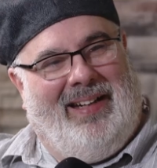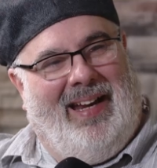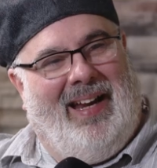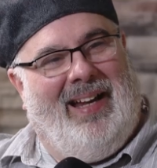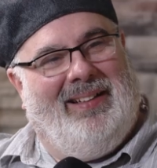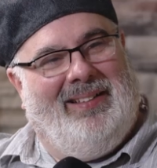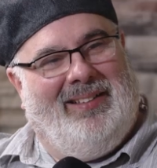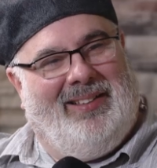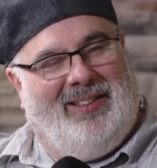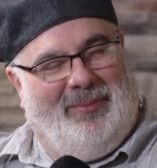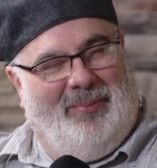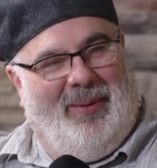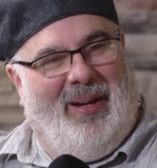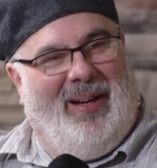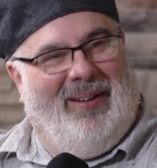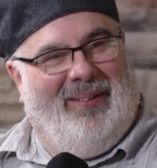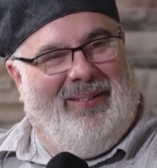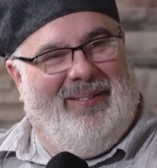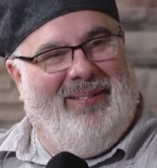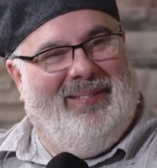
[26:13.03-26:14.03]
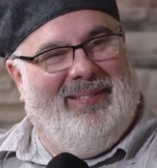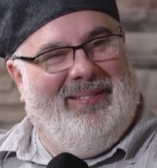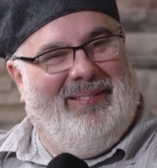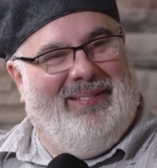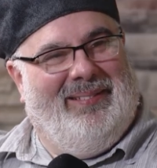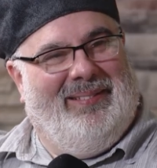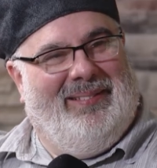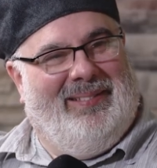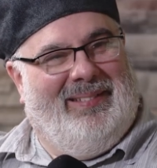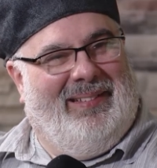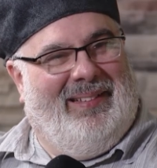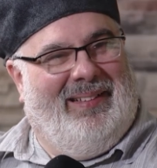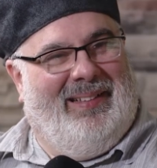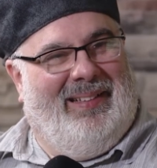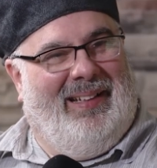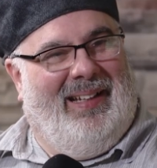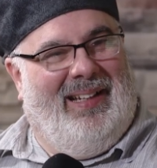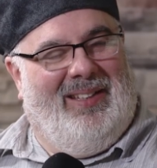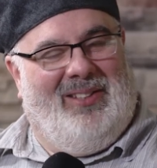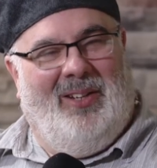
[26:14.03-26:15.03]
dad's smile.
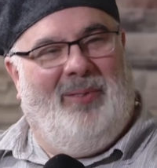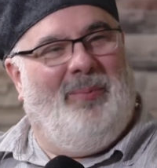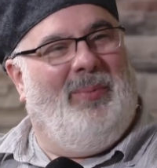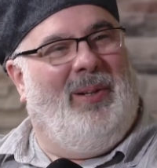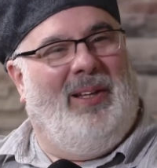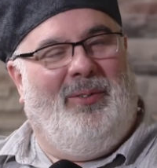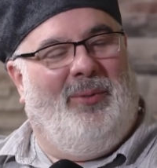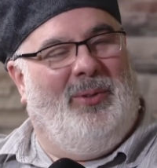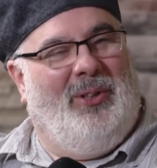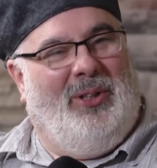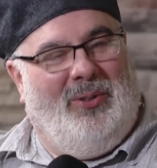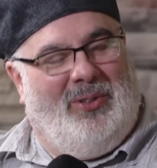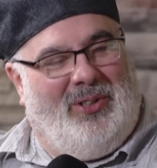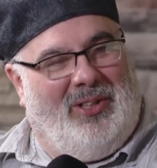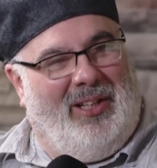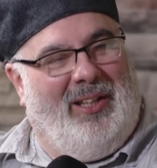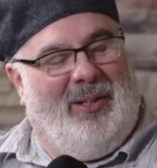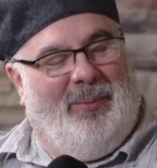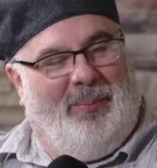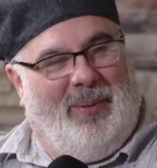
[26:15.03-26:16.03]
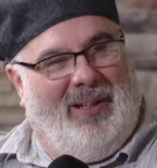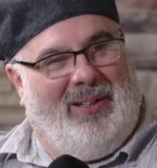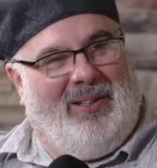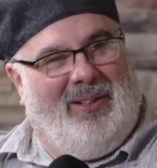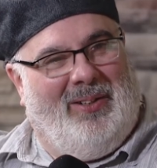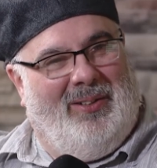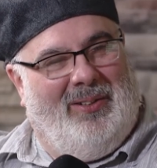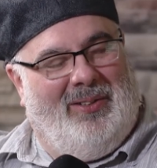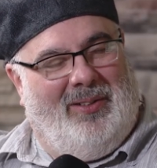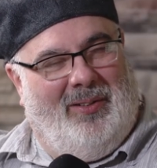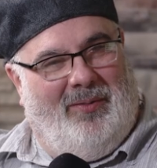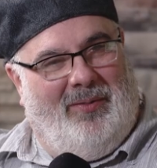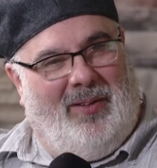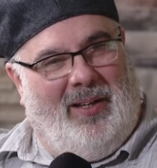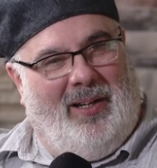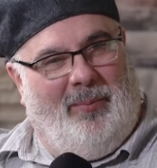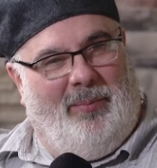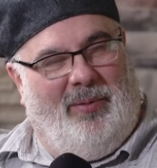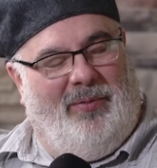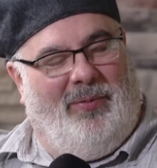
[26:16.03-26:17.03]
It's unbelievable. When you see the pictures of
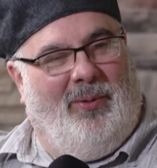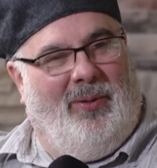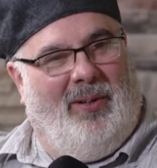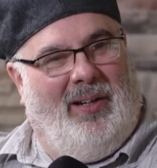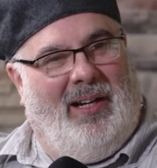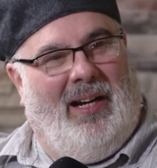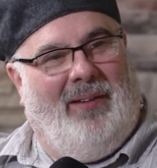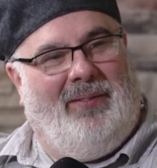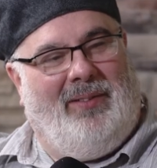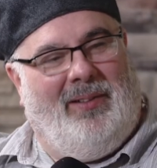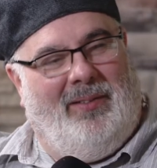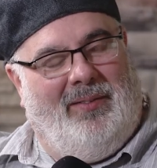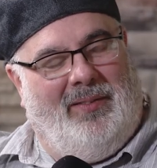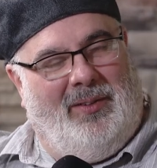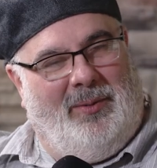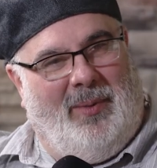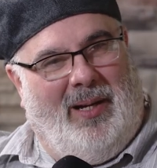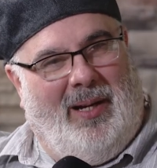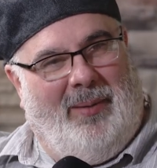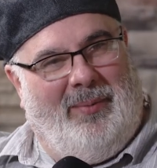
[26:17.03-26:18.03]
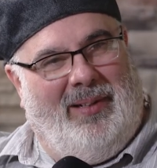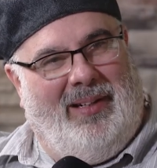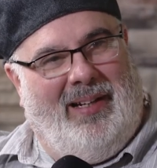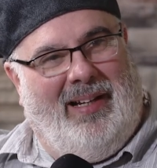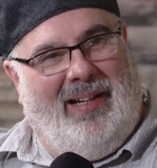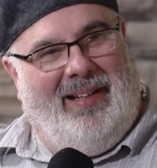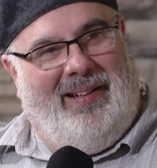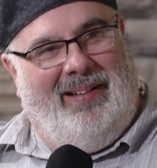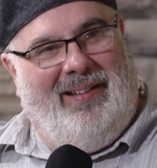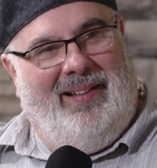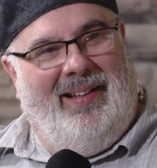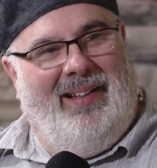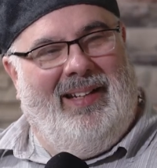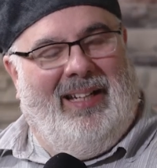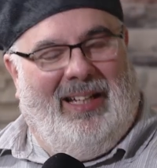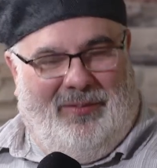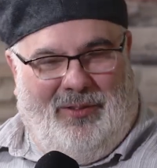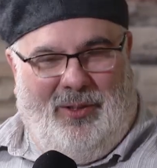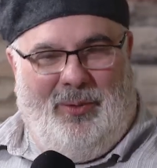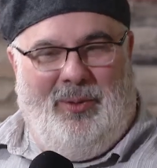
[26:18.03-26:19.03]
like before and after of his mom and dad,
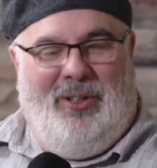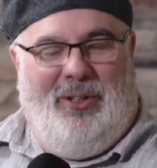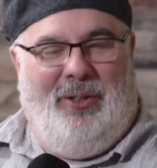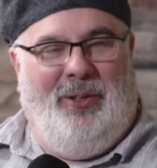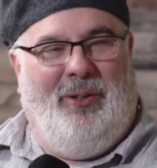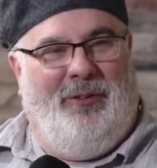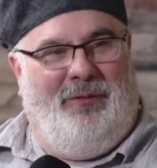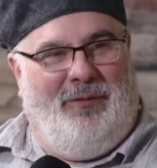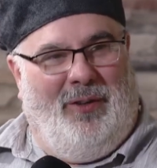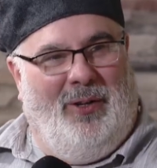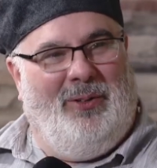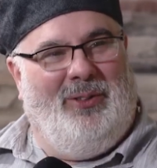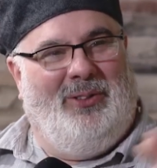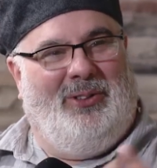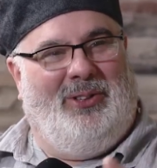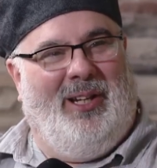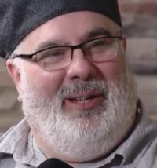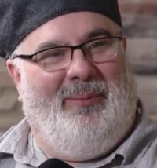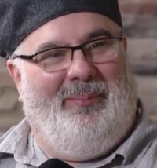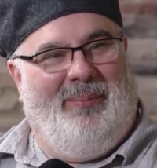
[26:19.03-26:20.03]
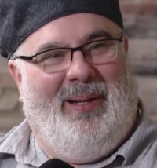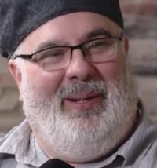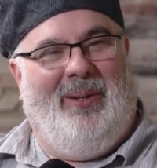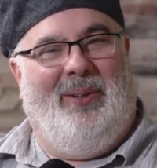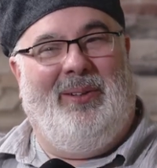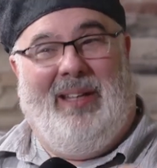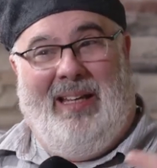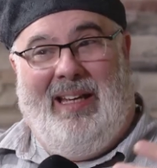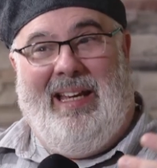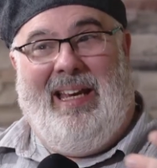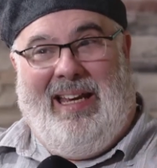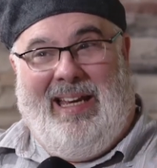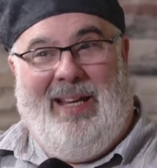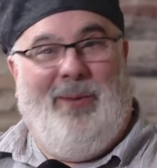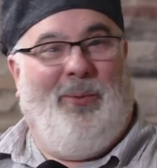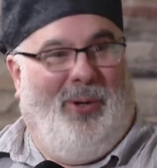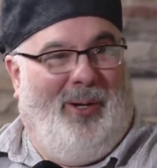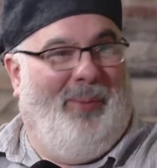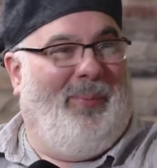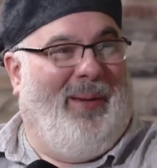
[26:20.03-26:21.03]
if you were to do a Photoshop meld, he
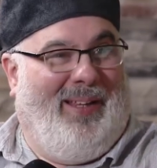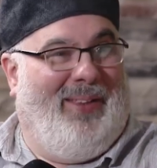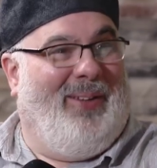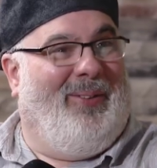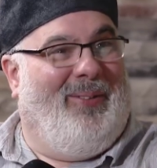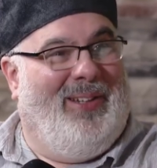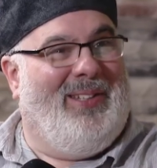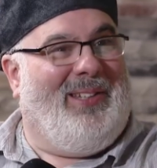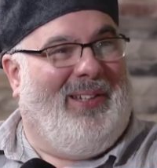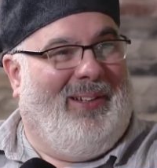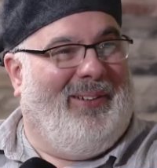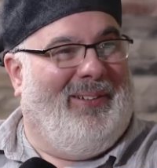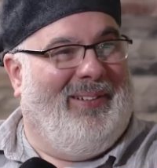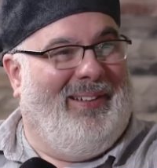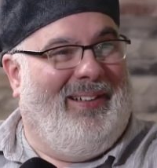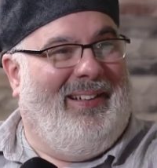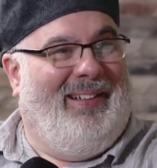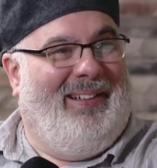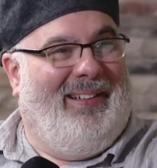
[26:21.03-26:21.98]
would be the result.